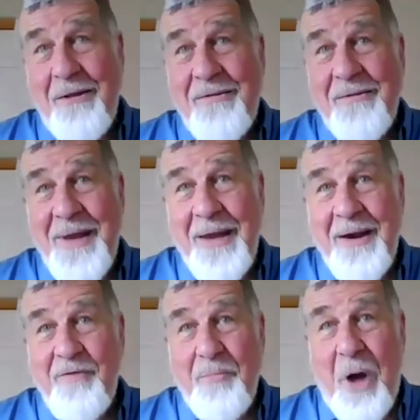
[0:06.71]
and every
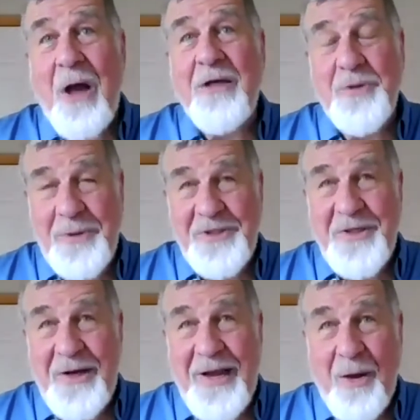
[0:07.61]
box we send
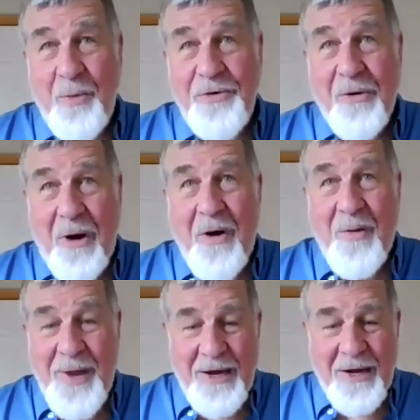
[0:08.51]
out with your
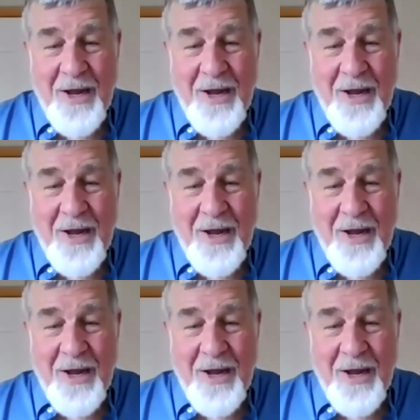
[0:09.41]
Armaid,